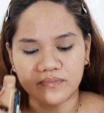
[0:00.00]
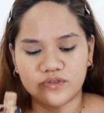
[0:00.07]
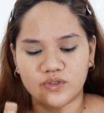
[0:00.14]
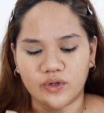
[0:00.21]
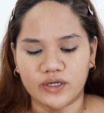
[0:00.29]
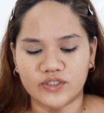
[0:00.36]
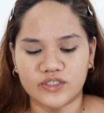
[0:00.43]

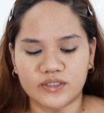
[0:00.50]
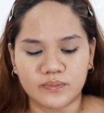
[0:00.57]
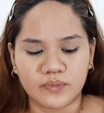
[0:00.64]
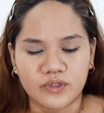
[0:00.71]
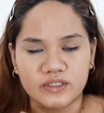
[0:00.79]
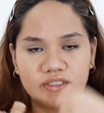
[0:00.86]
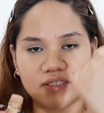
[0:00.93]
So I just
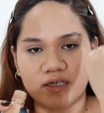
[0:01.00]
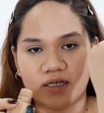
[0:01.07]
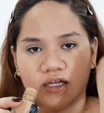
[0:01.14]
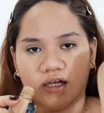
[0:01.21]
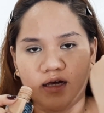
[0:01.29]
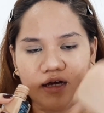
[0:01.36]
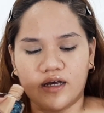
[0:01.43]
put
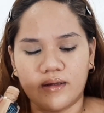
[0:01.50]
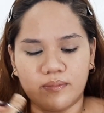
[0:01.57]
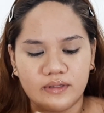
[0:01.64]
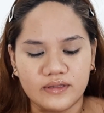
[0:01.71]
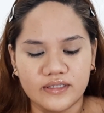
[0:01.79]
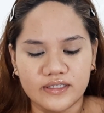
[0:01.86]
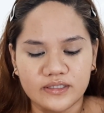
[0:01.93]

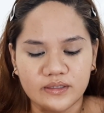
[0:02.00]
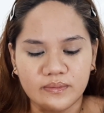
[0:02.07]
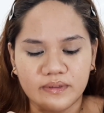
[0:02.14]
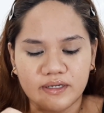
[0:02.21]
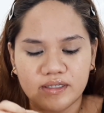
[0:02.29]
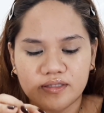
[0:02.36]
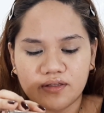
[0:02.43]
a little
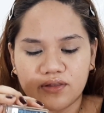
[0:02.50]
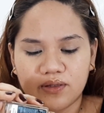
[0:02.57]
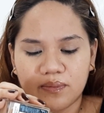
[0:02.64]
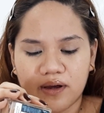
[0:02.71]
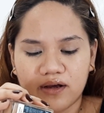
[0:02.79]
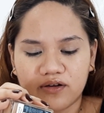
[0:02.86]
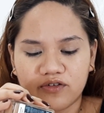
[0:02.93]
bit on the
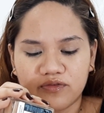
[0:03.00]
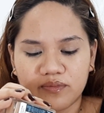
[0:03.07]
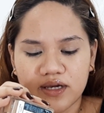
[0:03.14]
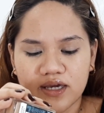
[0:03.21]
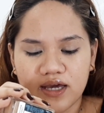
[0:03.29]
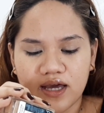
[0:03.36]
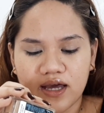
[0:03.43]
back of
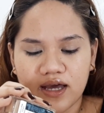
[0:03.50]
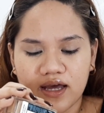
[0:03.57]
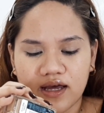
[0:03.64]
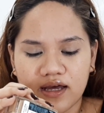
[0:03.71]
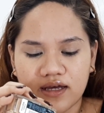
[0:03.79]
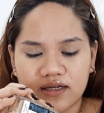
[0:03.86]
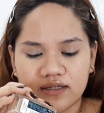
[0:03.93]
my
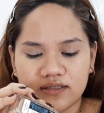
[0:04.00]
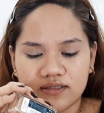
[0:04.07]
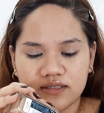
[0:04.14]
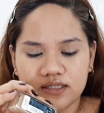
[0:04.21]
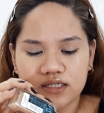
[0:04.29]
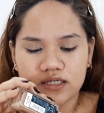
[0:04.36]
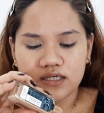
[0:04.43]

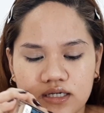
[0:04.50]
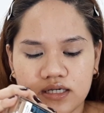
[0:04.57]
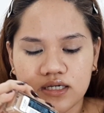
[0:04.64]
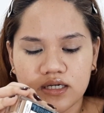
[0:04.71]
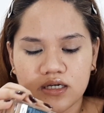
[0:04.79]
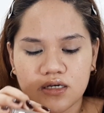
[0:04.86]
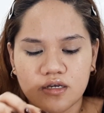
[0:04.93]
hand.
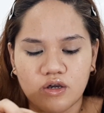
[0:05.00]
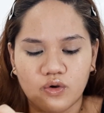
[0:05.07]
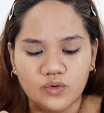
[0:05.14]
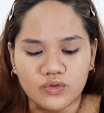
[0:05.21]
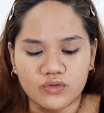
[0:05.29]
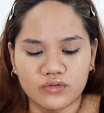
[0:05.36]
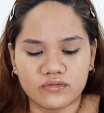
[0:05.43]

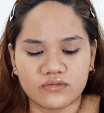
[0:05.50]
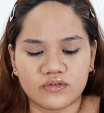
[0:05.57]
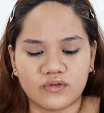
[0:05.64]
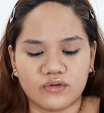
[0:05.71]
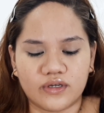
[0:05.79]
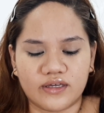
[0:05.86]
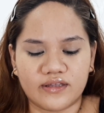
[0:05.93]
Oh,
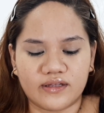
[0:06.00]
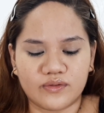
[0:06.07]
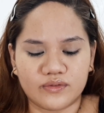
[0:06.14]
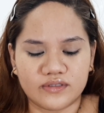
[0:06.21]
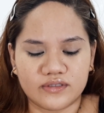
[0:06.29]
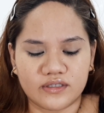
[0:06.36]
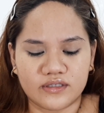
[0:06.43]
okay, that
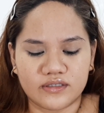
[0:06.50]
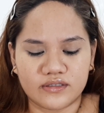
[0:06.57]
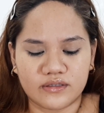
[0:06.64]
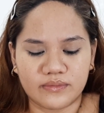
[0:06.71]
wasn't a little